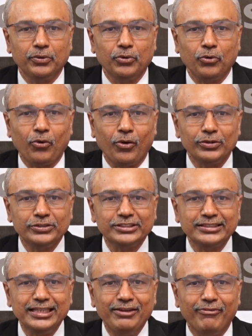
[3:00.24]
rook on
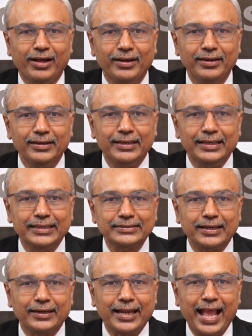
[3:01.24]
c1 is
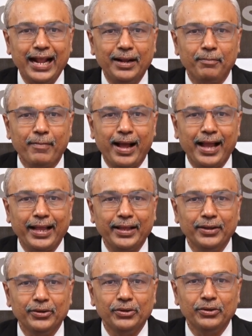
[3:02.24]
attacked by
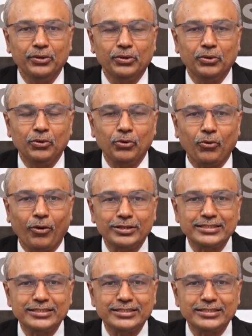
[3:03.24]
rook on